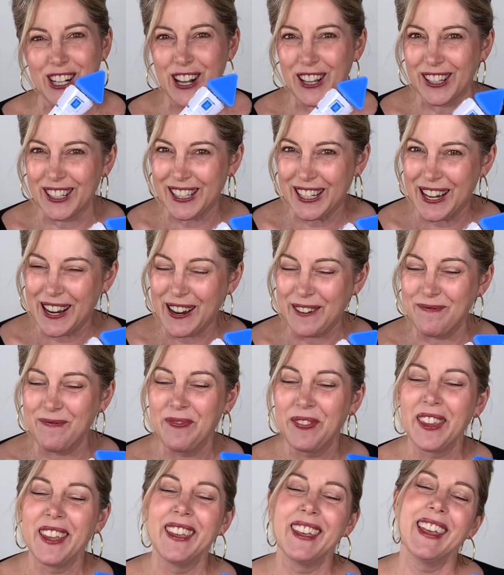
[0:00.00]
all the time
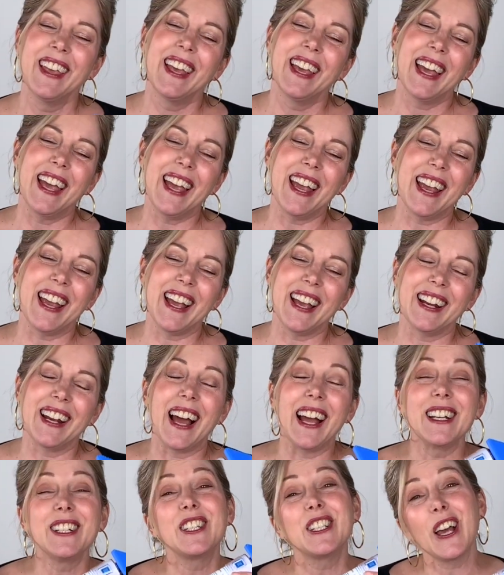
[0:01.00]
and
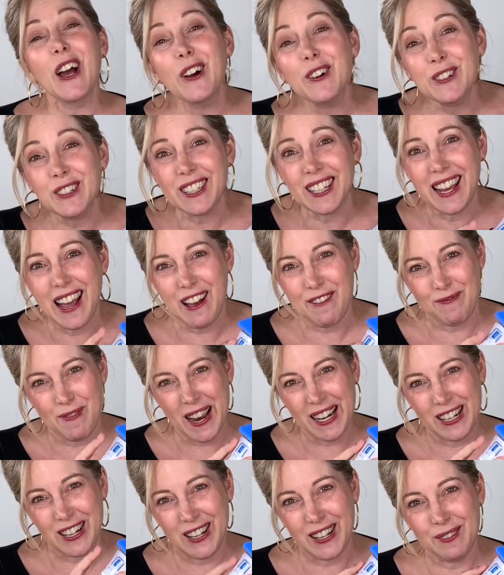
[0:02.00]
I don't have
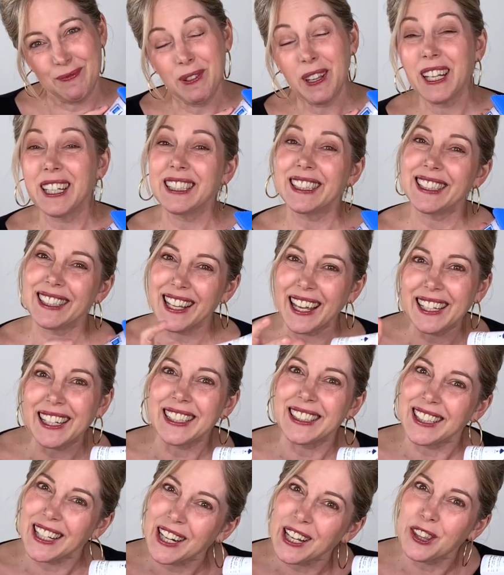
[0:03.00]
mine on because, like I
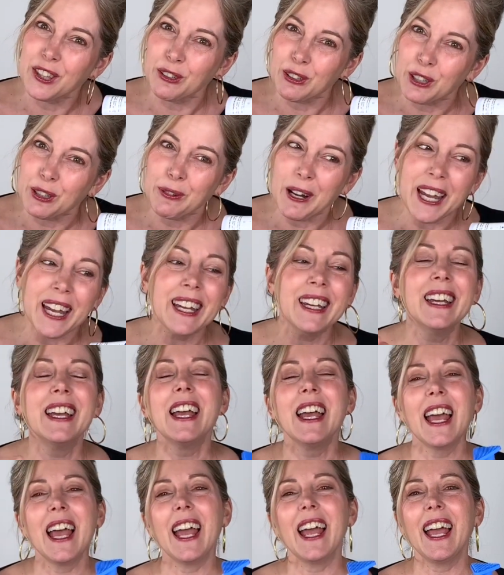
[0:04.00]
said, I threw it away,
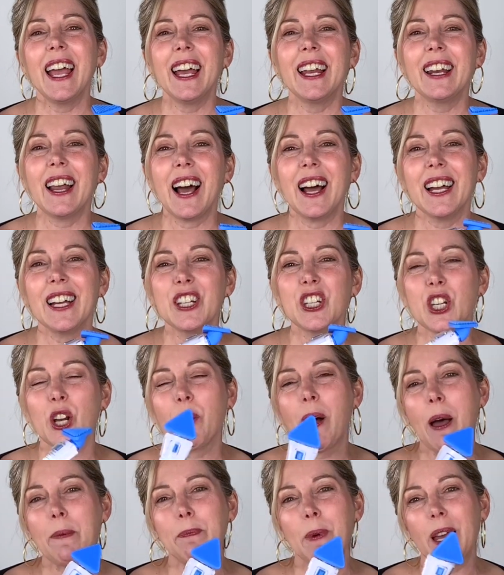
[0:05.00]
and I show
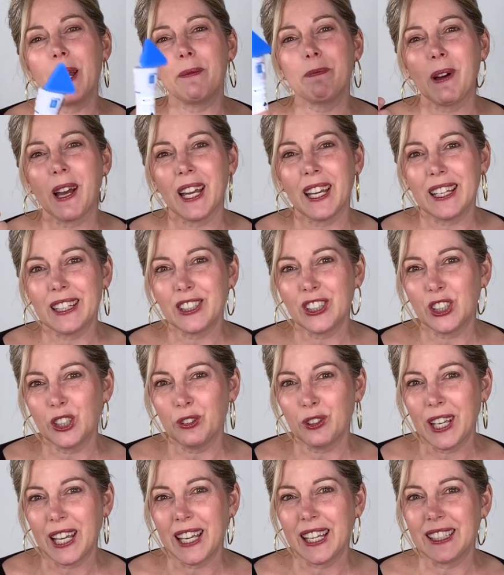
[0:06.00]
up and my
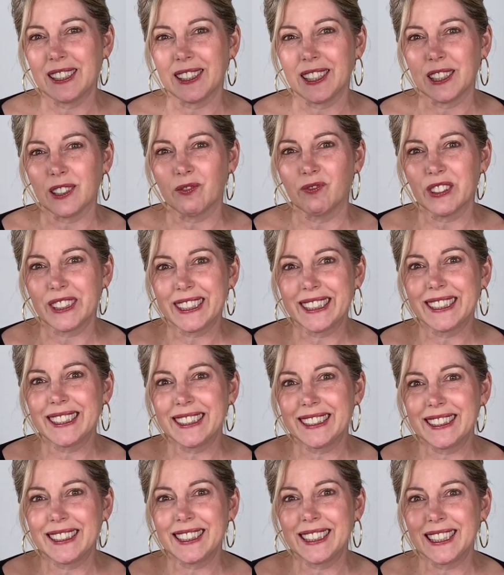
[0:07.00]
suitcase is
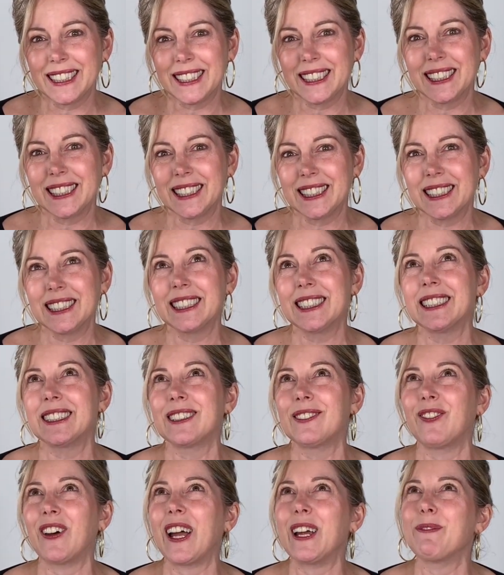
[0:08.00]

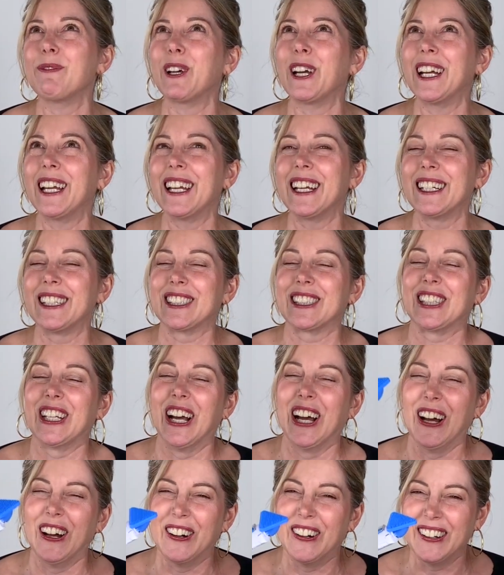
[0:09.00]
vibrating.
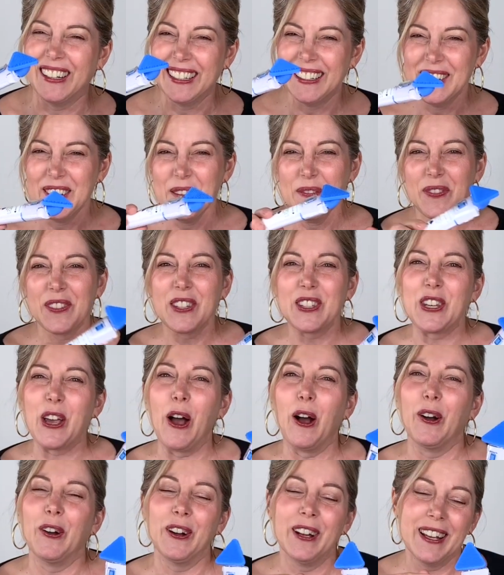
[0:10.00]

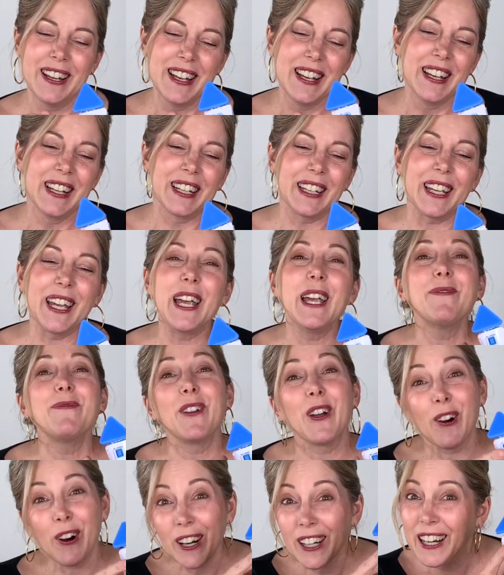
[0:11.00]
So keep
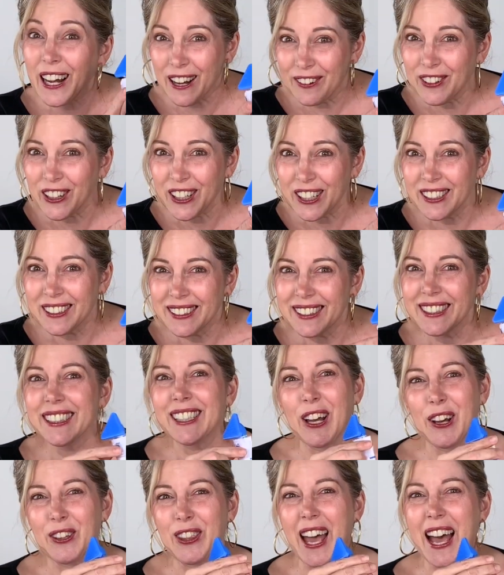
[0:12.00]
your cover
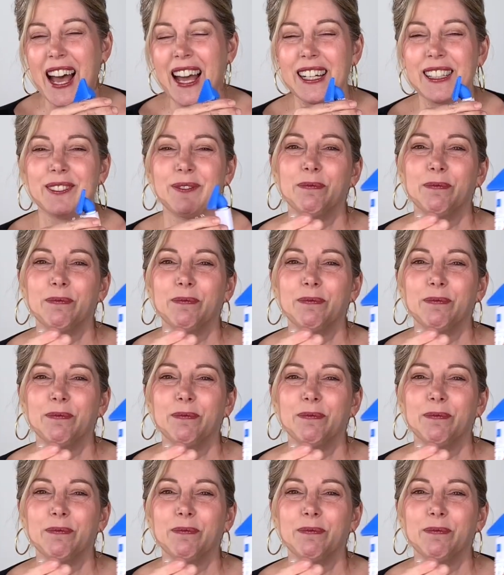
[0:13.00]
so that